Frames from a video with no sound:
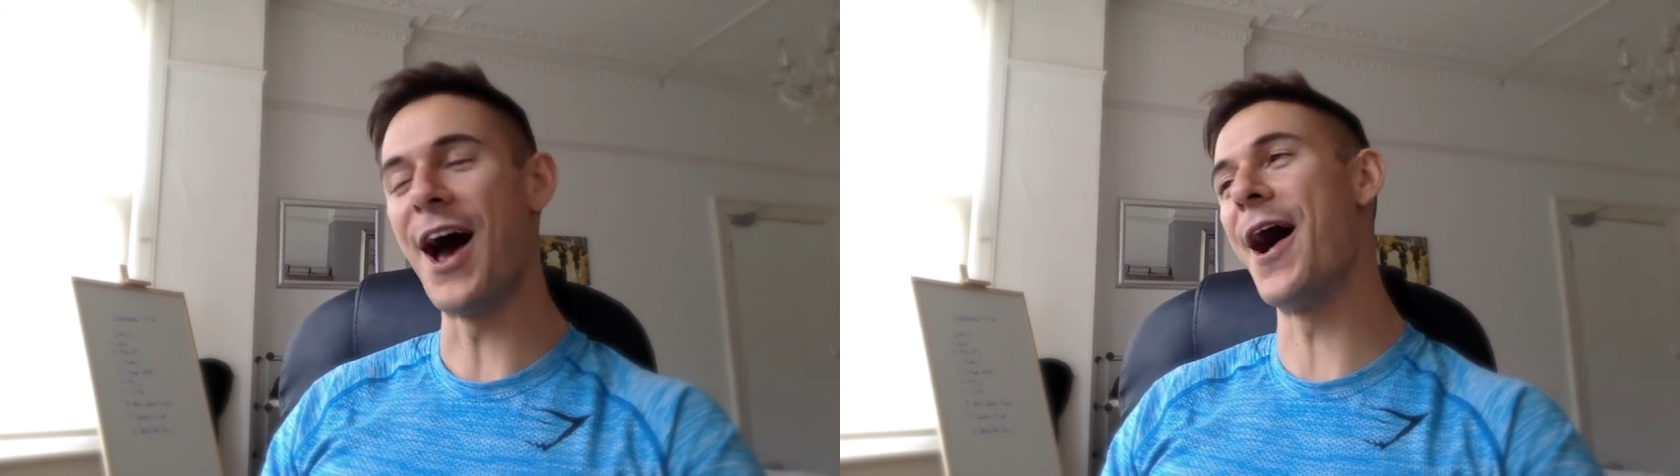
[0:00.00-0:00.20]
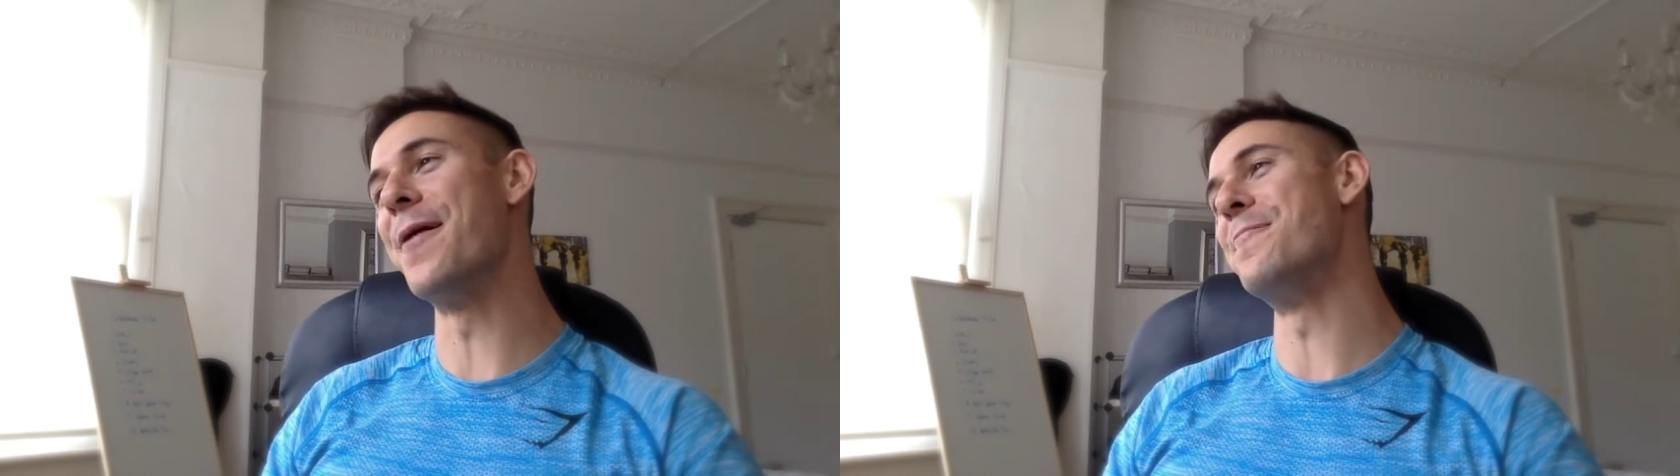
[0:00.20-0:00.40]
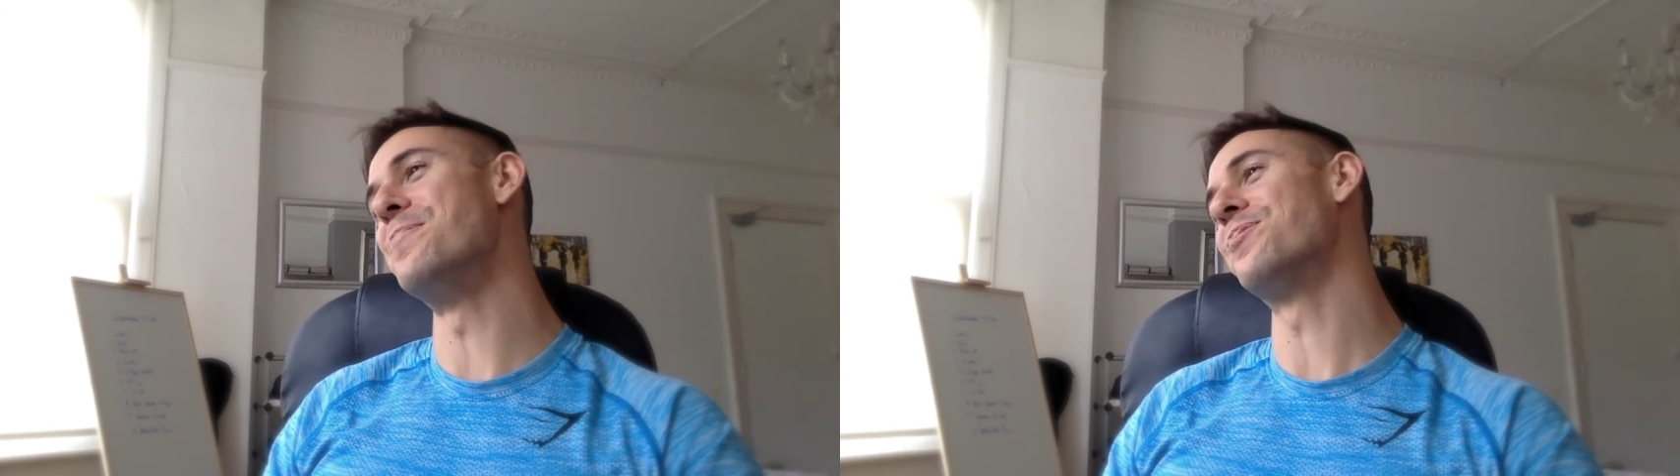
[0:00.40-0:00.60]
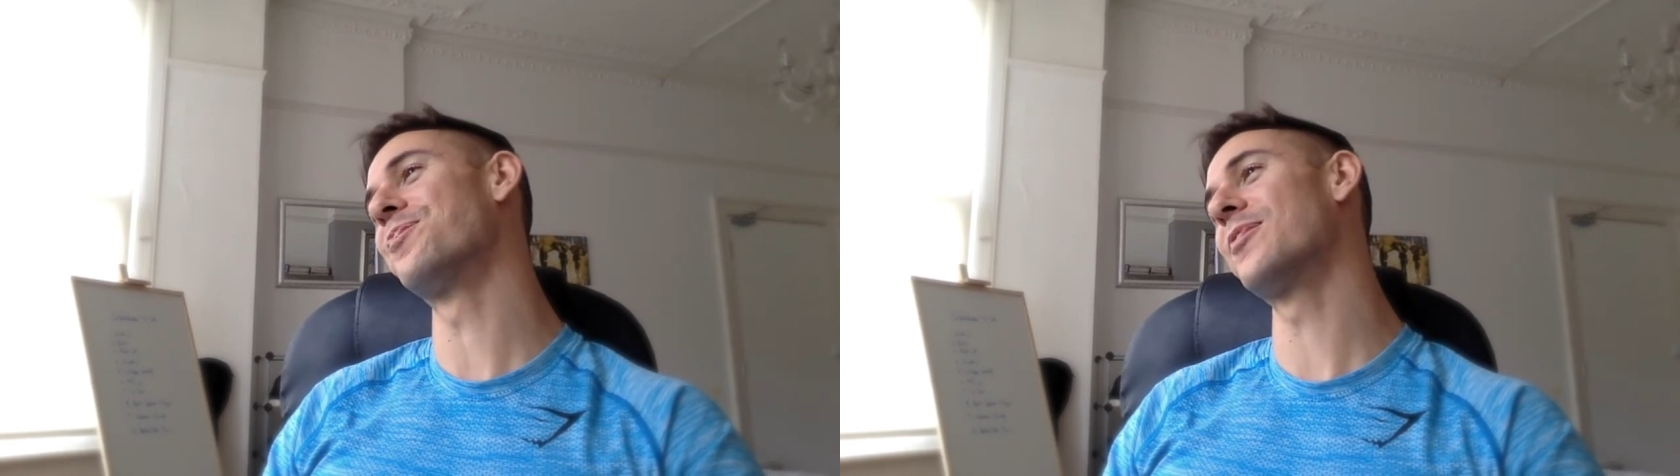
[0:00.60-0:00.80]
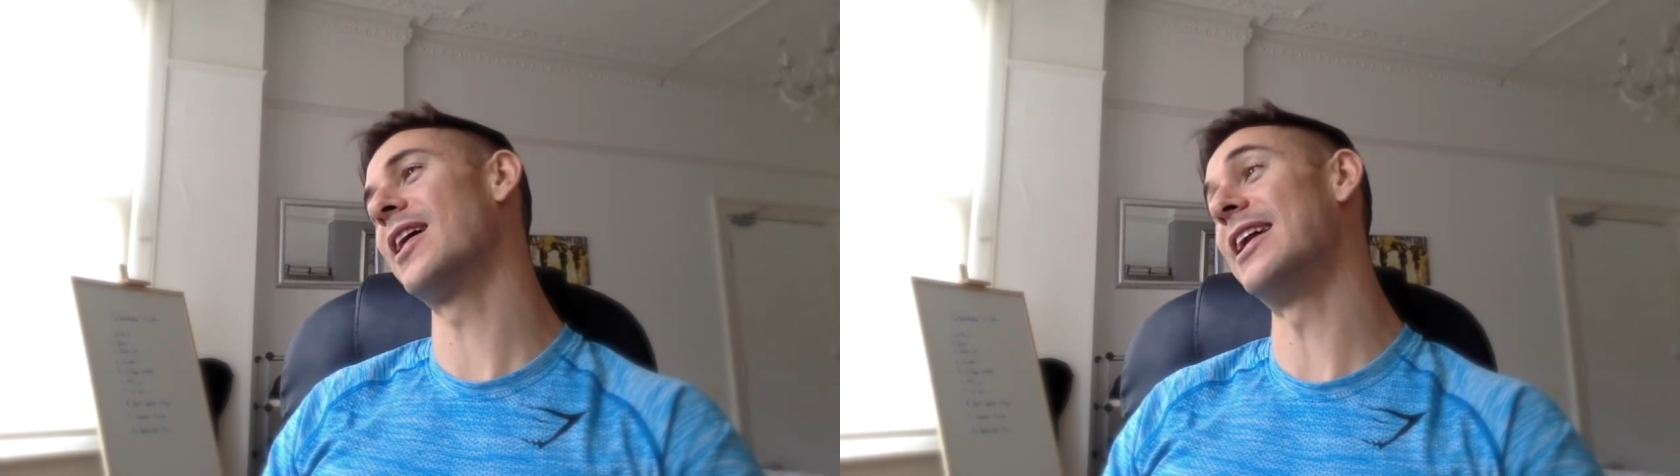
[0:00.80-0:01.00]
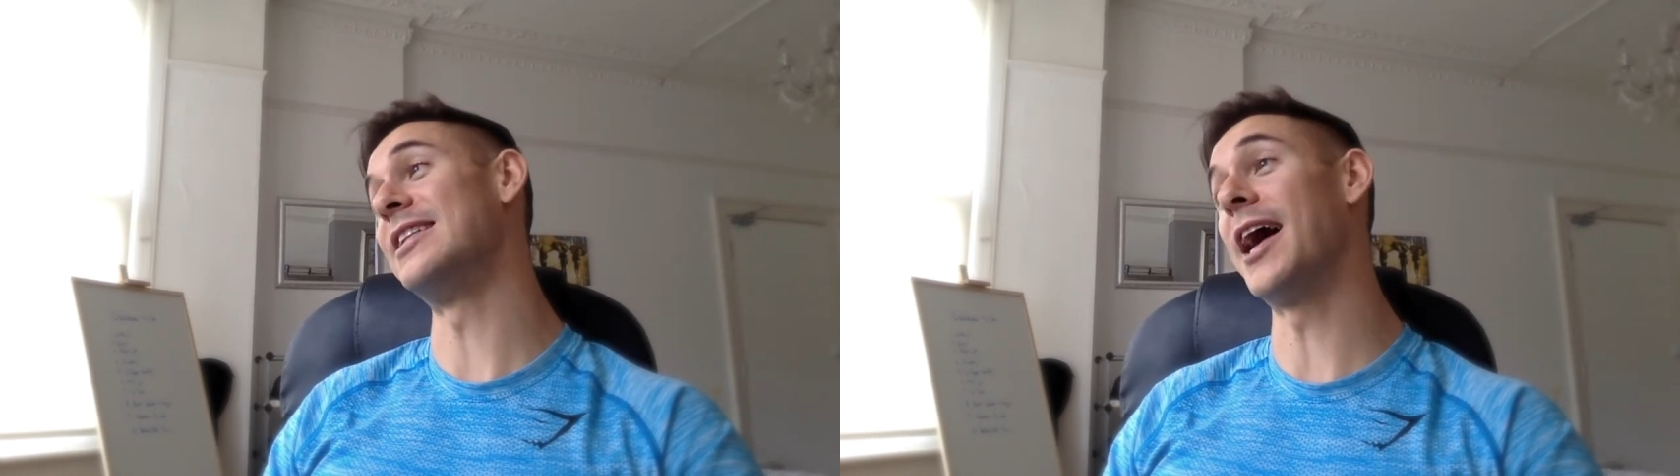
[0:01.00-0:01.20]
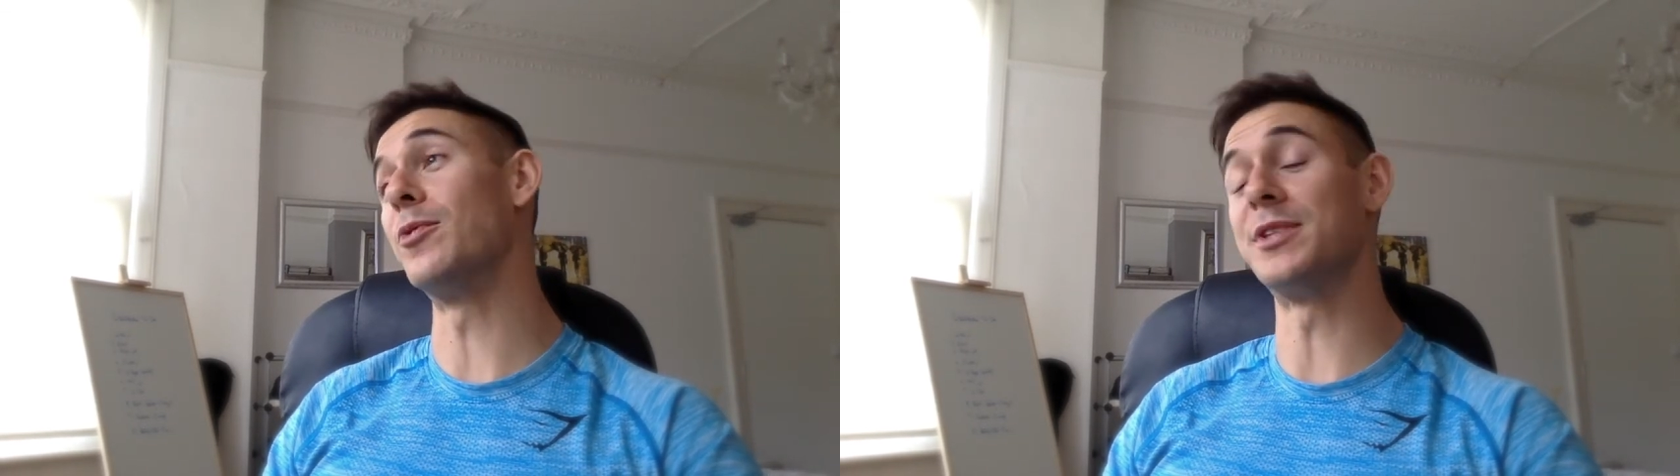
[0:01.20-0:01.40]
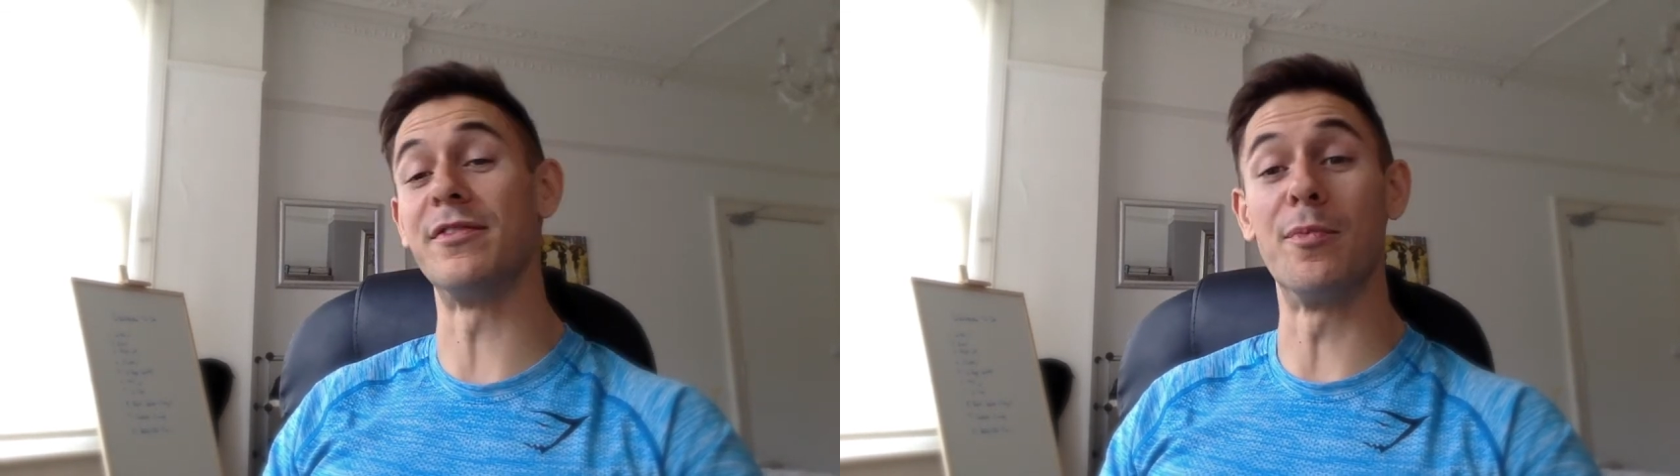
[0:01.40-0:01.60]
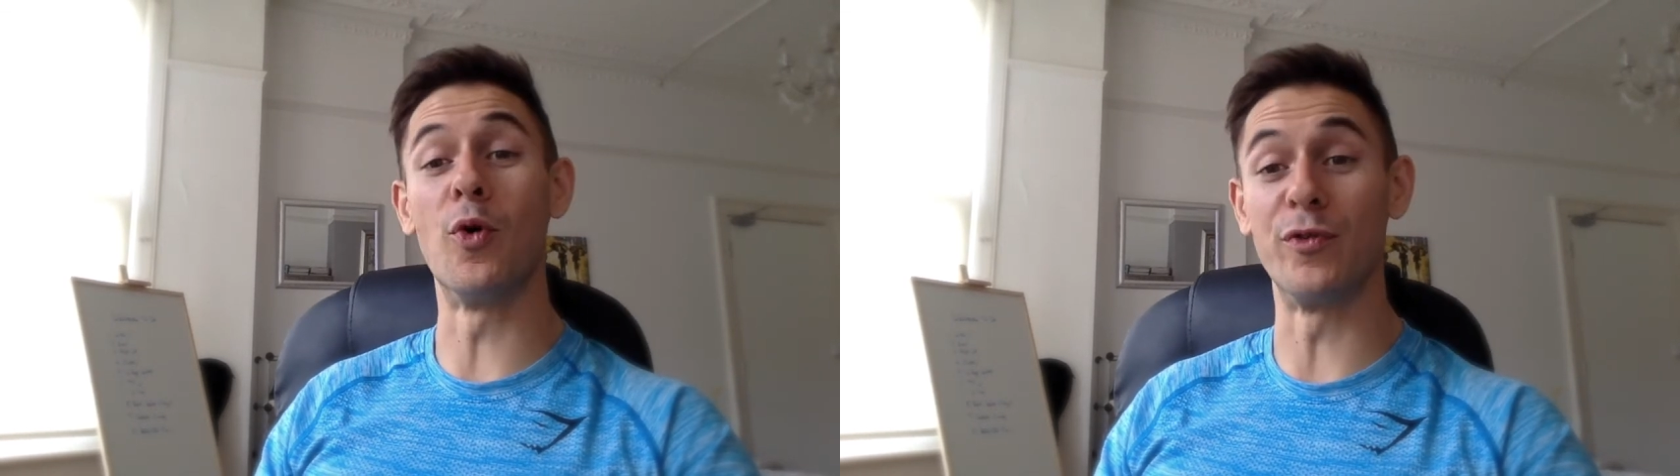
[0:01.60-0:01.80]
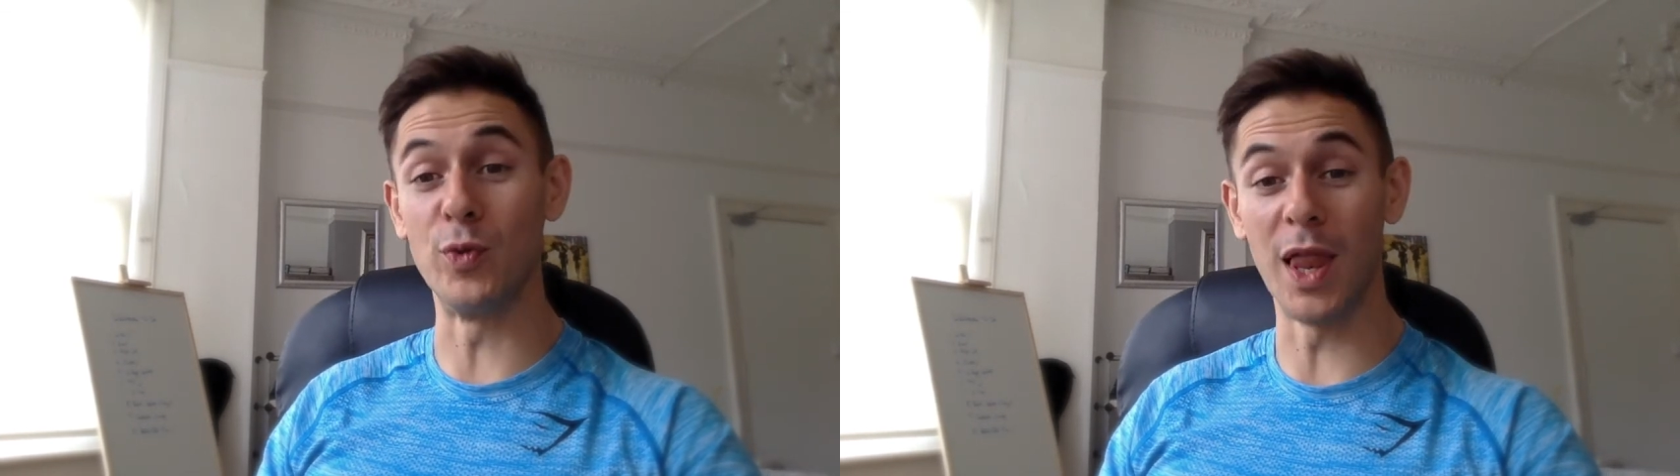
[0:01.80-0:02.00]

And it helps even more if you